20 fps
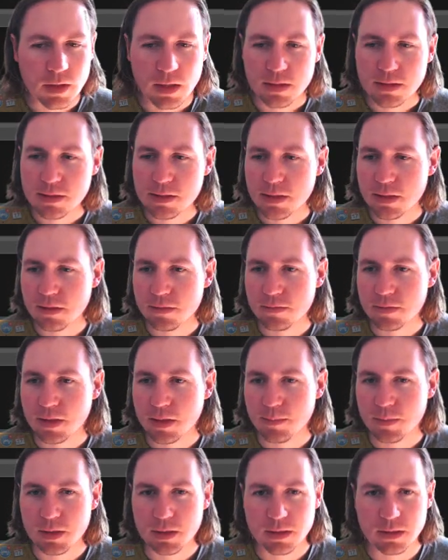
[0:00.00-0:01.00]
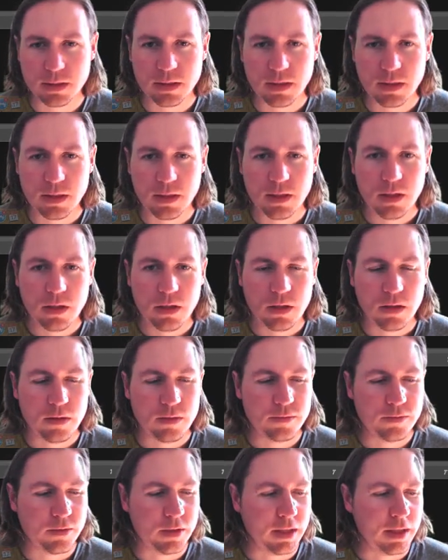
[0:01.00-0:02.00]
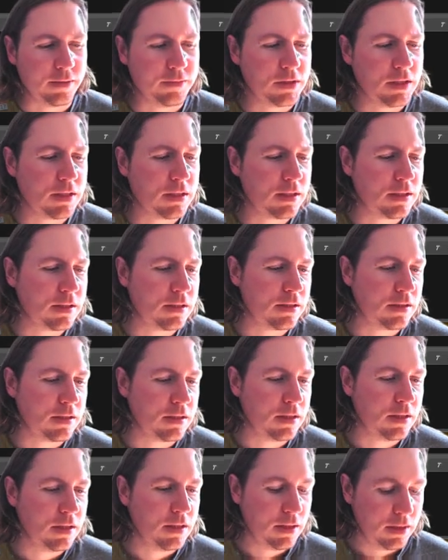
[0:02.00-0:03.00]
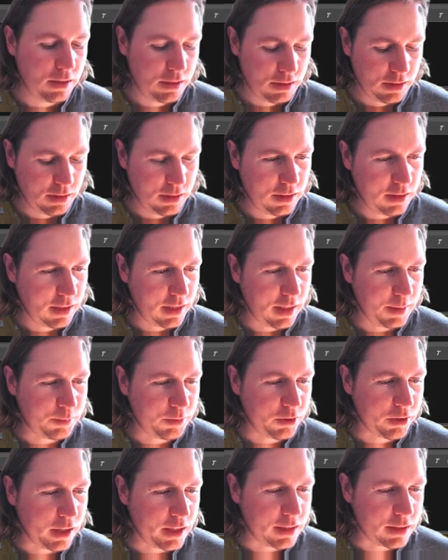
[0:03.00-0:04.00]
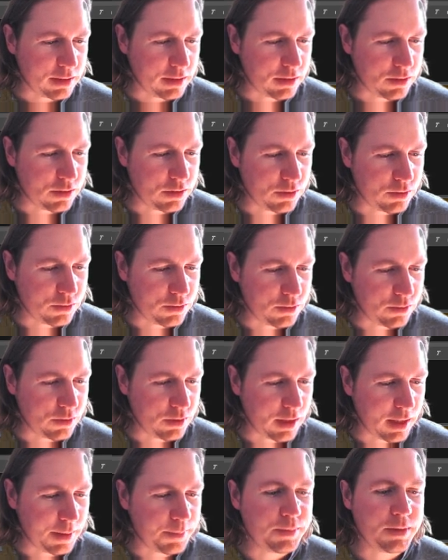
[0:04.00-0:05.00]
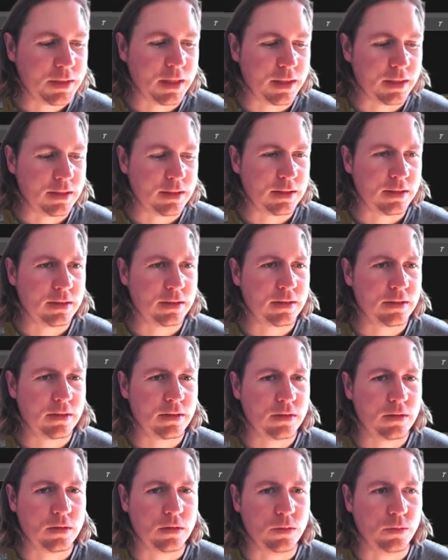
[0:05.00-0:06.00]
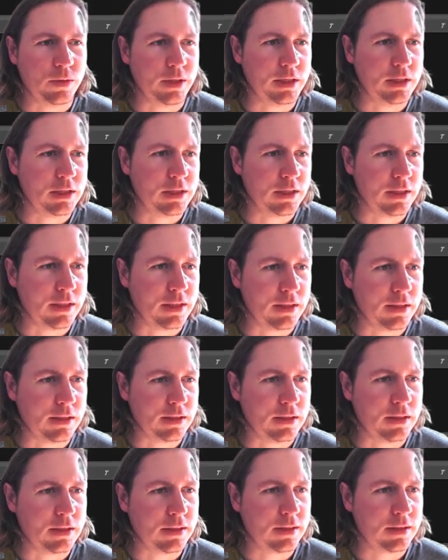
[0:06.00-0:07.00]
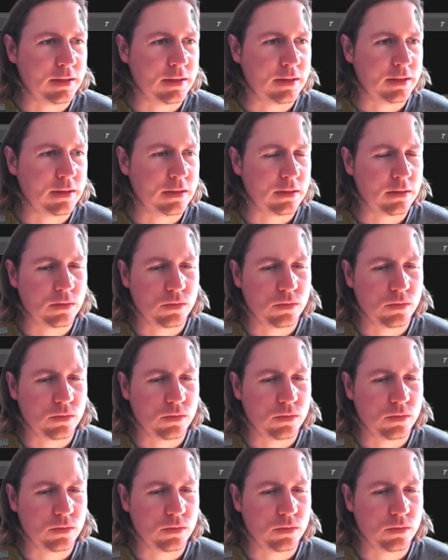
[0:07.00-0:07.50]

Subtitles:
instead of coming in halfway. I've just upgraded to the update, which is